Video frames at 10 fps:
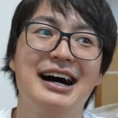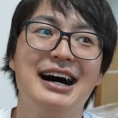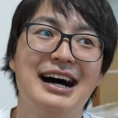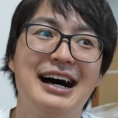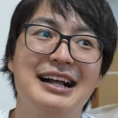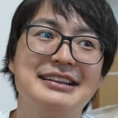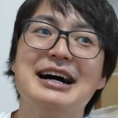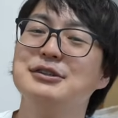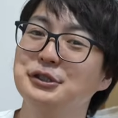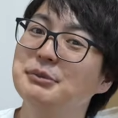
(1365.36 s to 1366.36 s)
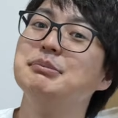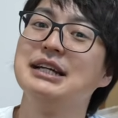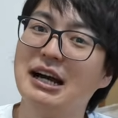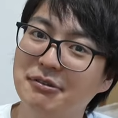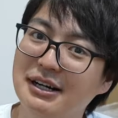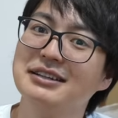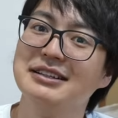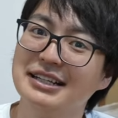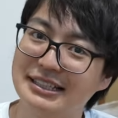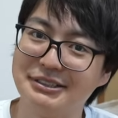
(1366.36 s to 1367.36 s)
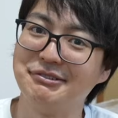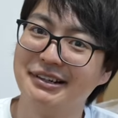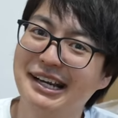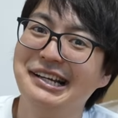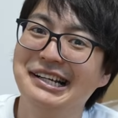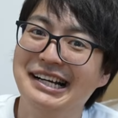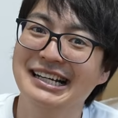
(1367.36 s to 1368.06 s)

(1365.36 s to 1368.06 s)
that wouldn't be a fun thing, right?